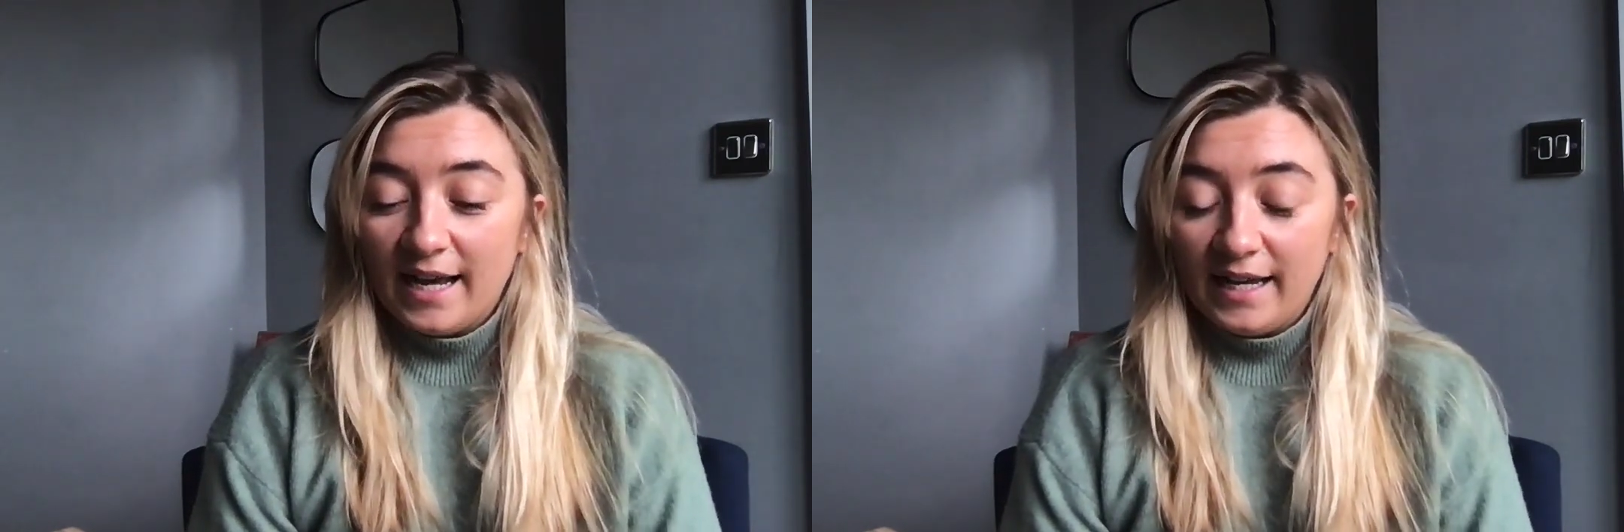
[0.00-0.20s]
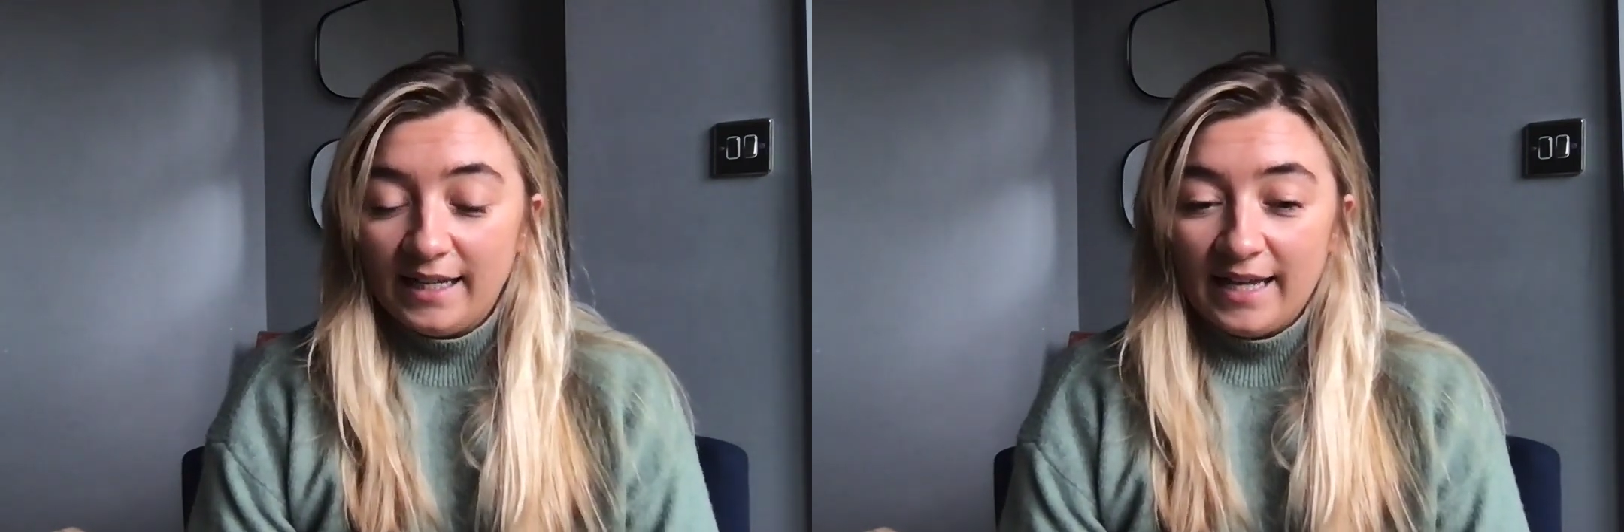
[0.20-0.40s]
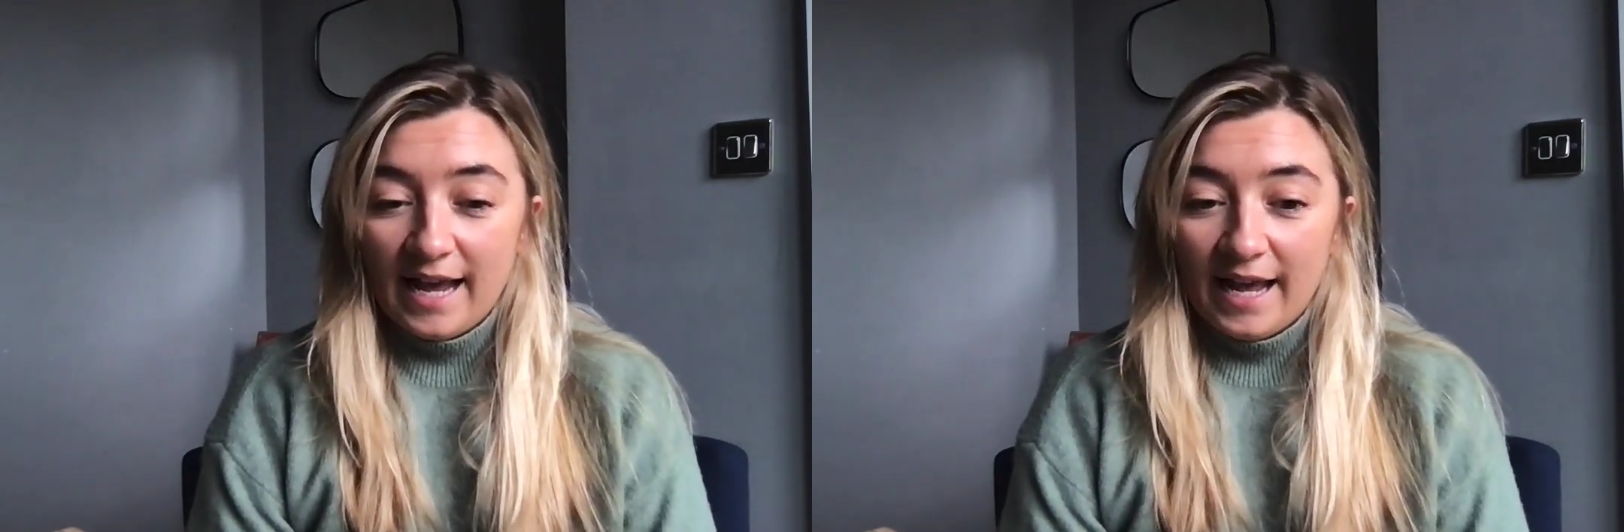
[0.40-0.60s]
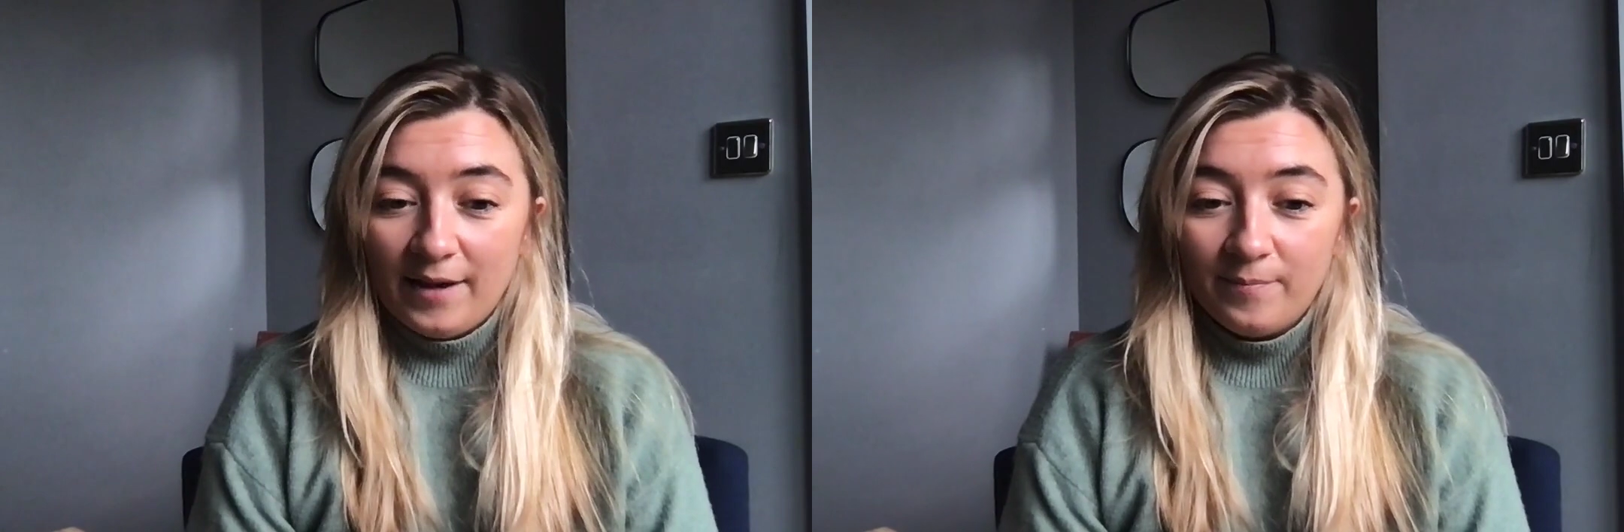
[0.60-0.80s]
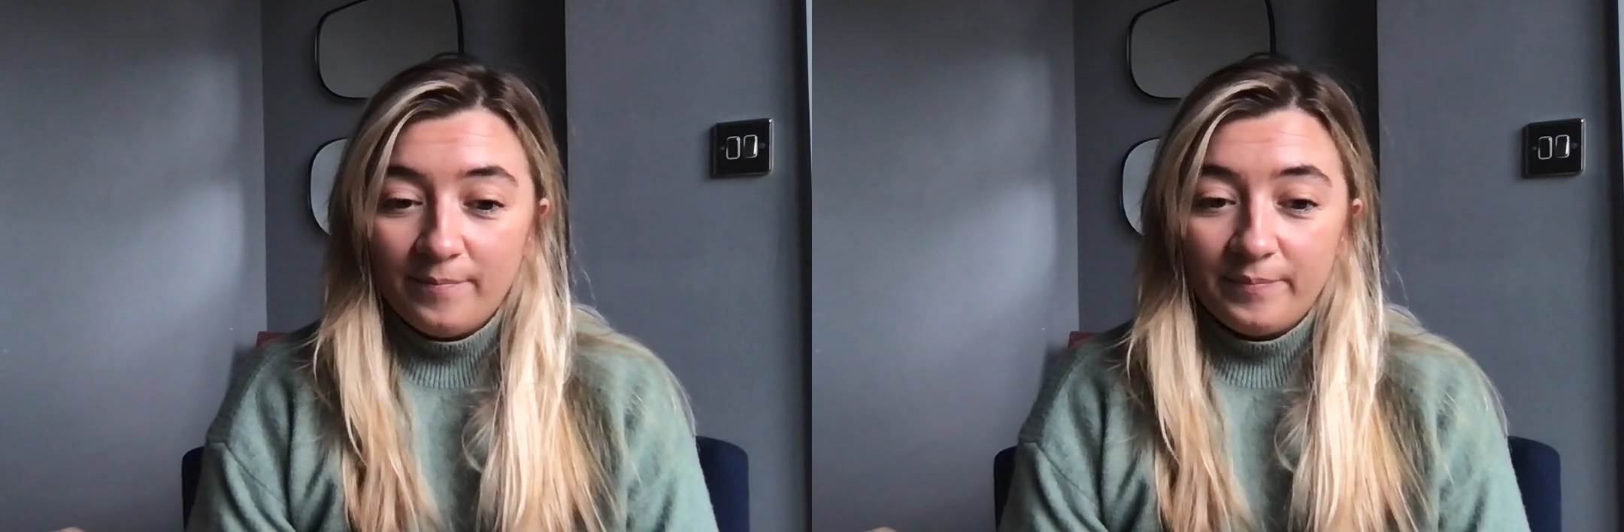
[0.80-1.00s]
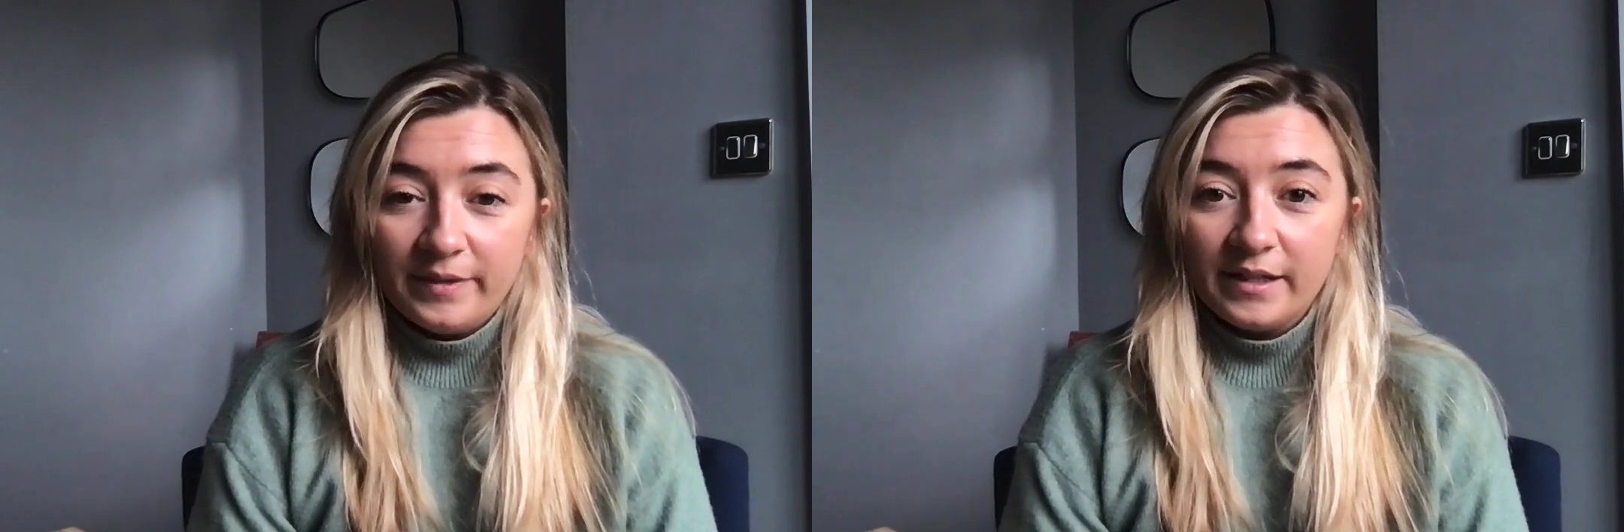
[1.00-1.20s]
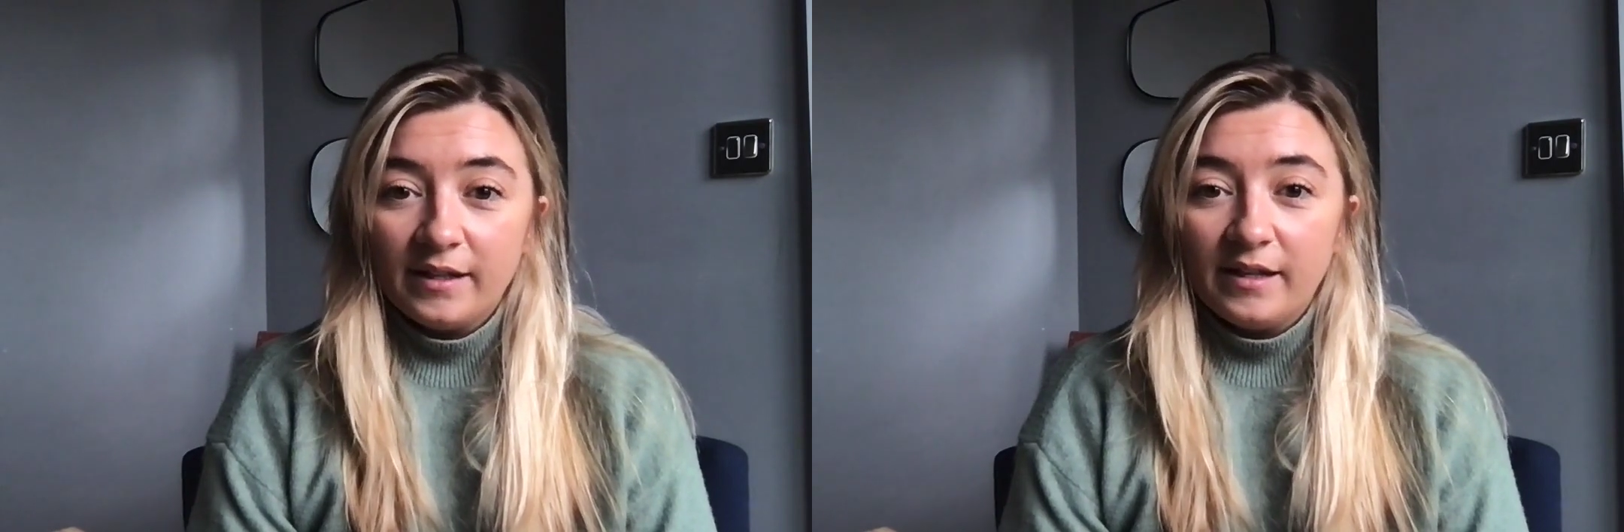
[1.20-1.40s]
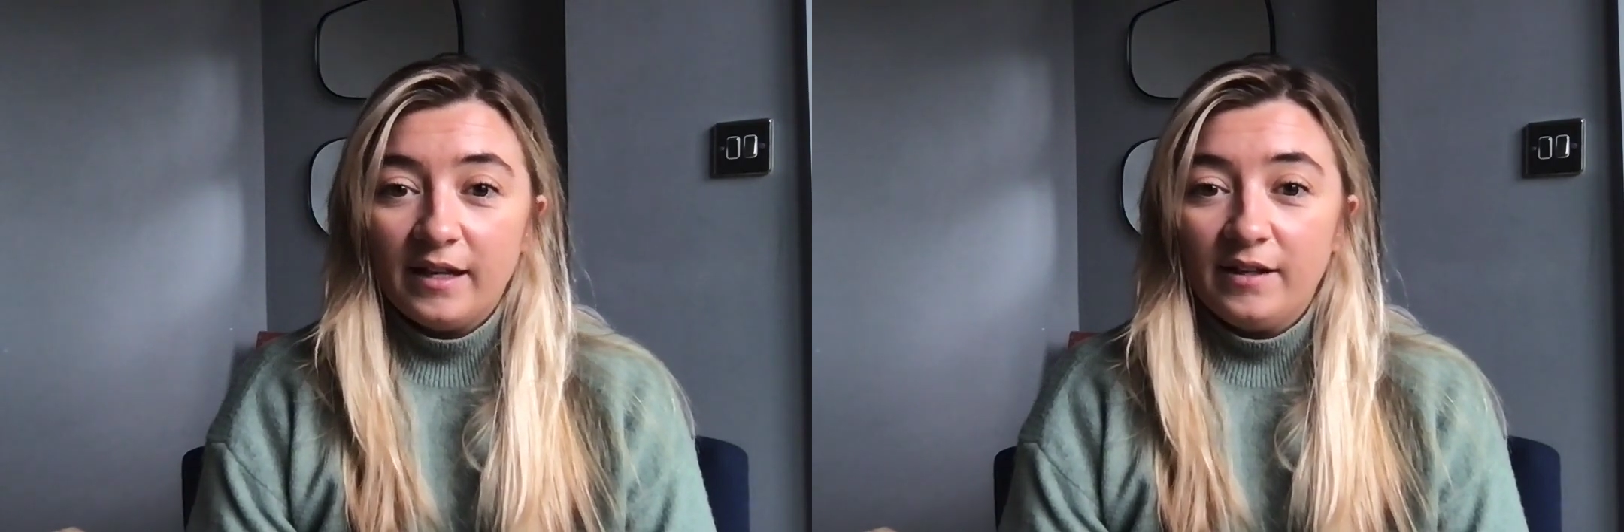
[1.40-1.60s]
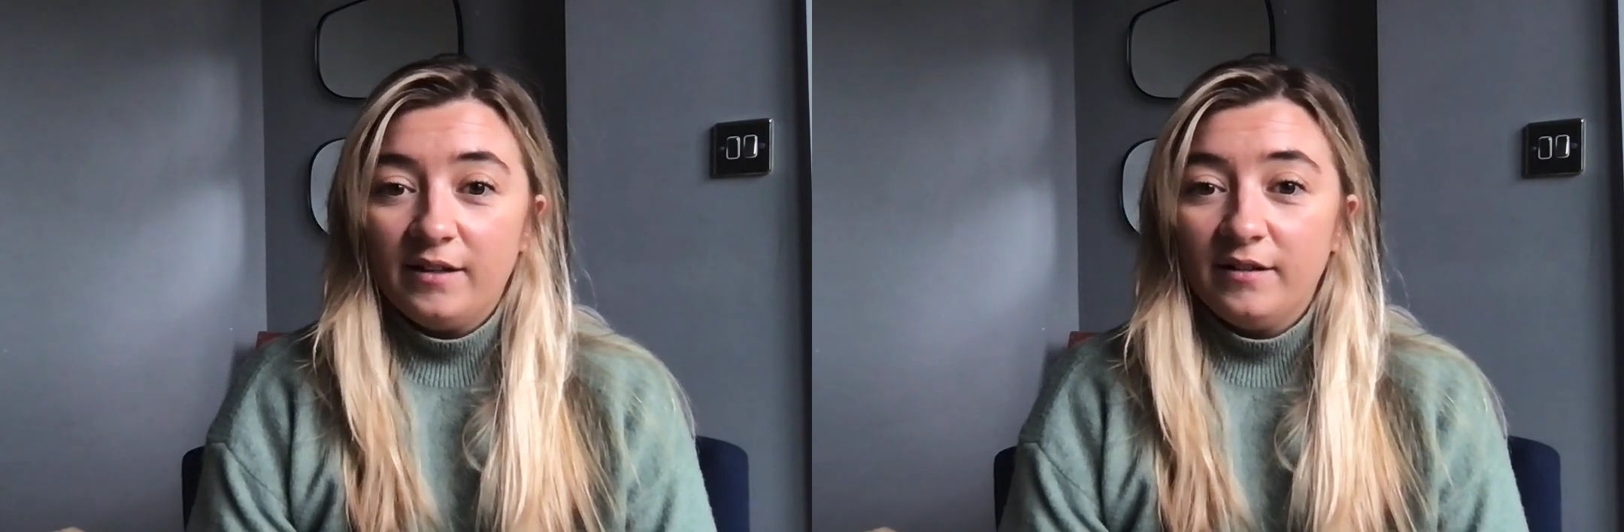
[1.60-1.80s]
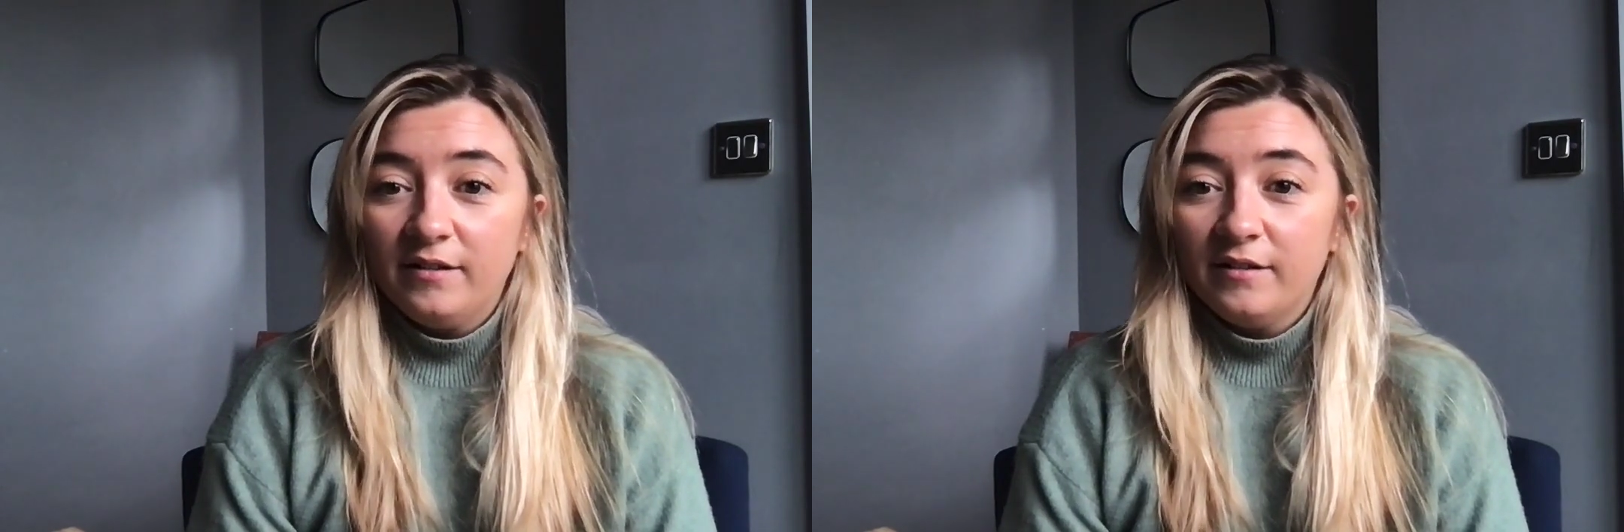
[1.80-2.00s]
I um,
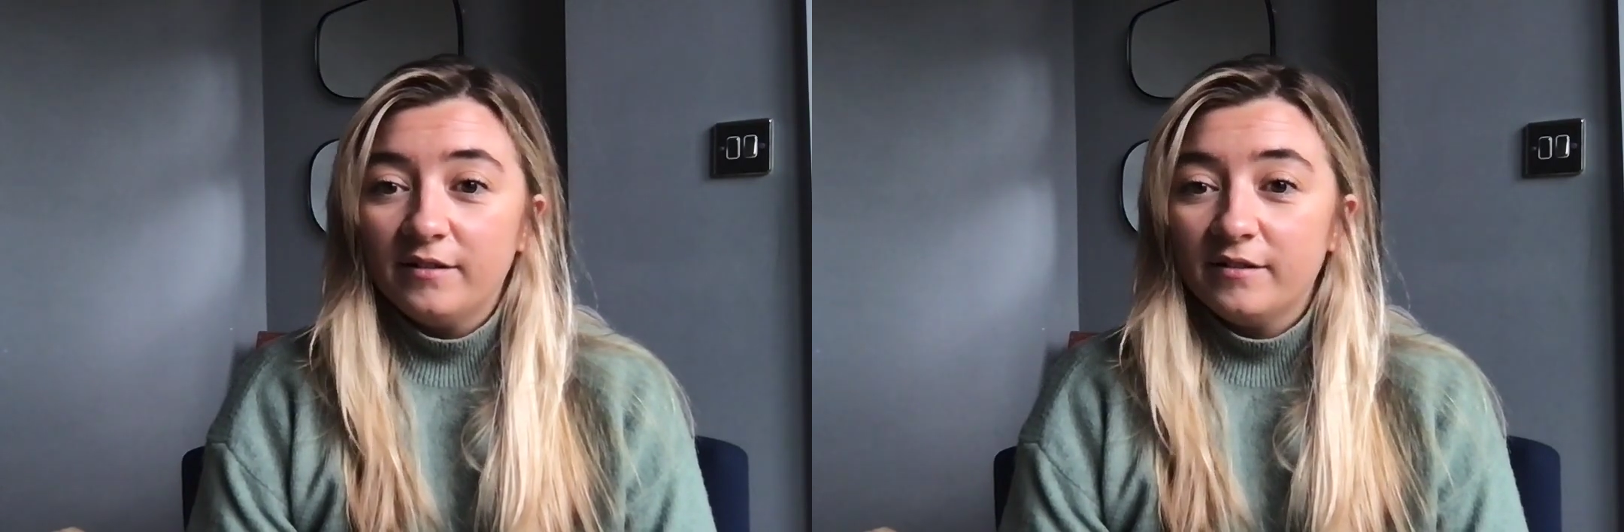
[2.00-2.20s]
can